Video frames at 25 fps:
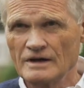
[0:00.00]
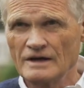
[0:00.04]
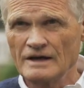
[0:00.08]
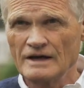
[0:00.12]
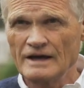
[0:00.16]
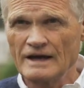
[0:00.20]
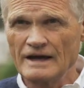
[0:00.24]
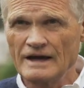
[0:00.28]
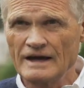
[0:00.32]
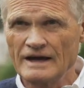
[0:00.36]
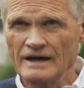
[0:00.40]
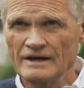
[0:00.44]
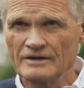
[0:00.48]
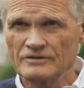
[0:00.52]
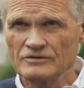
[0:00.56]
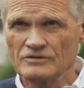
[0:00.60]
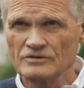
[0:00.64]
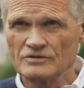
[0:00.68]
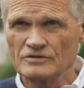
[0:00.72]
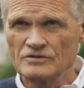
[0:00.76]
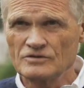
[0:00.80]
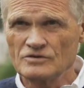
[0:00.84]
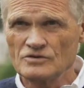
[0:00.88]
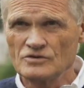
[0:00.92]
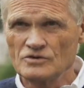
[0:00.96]
and
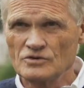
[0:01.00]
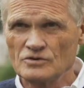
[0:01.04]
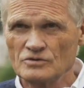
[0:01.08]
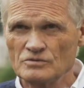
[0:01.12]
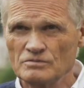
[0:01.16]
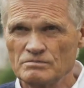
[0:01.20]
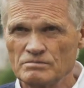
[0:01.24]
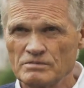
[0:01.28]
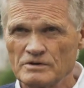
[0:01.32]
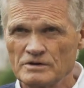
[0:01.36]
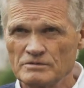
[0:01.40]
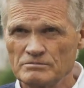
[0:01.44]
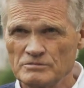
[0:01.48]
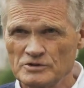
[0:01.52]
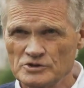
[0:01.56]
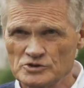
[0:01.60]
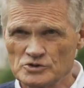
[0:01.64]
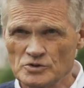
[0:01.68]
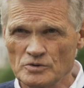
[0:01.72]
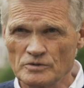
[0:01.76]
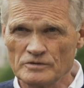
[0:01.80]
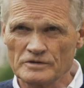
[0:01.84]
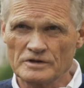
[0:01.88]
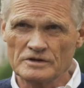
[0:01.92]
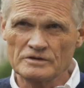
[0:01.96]
you can be
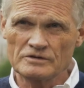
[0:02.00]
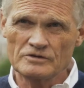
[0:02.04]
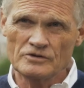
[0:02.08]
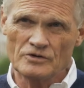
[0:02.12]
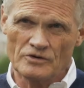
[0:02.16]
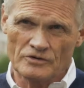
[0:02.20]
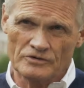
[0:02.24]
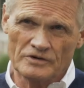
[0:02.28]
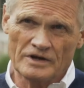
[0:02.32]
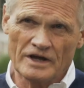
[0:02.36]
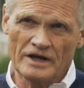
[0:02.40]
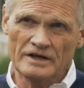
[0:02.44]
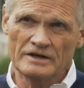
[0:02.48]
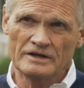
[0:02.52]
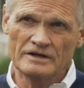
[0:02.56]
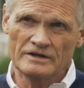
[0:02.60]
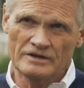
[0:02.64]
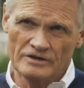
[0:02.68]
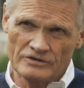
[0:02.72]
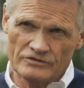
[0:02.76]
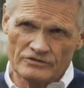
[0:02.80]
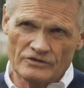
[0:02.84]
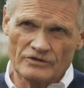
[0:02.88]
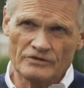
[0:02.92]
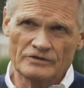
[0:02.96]
sure that your data
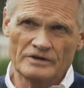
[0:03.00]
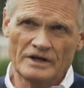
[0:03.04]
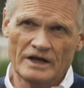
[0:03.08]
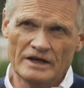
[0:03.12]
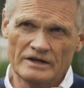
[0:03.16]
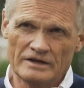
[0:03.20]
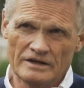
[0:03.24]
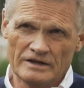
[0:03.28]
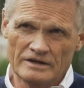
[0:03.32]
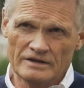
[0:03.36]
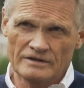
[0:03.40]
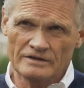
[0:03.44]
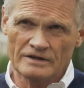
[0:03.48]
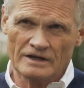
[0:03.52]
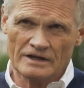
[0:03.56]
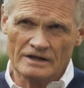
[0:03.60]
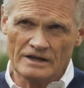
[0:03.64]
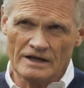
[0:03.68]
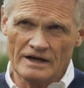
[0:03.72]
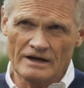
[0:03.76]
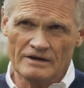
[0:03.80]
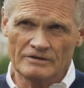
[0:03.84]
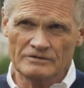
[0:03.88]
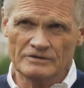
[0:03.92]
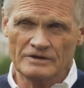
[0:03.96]
is your data in the
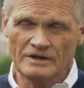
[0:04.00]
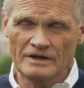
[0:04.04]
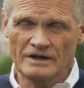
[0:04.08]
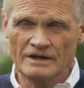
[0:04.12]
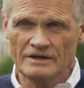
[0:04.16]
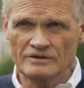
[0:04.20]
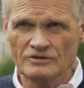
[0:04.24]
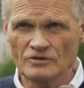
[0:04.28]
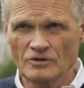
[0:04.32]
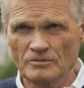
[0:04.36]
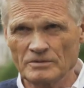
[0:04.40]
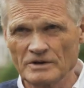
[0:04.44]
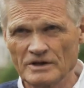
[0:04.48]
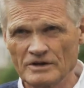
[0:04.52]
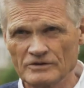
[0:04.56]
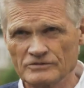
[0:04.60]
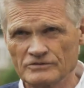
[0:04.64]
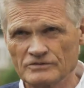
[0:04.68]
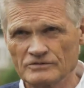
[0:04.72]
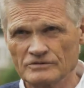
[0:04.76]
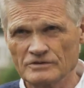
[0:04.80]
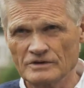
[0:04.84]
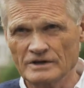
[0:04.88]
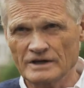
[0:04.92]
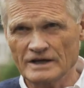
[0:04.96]
cloud and nobody else
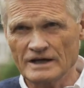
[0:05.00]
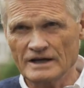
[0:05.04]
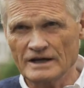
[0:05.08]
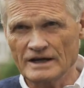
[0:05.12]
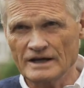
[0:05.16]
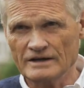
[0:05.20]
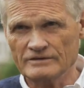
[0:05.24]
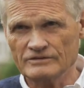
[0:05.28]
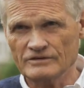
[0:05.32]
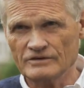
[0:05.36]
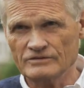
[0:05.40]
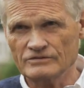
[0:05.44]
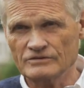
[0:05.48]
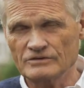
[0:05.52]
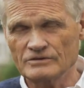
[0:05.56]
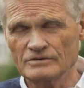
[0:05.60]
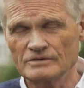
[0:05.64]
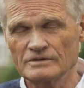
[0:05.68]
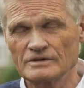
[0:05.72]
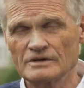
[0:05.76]
is going to get access to it.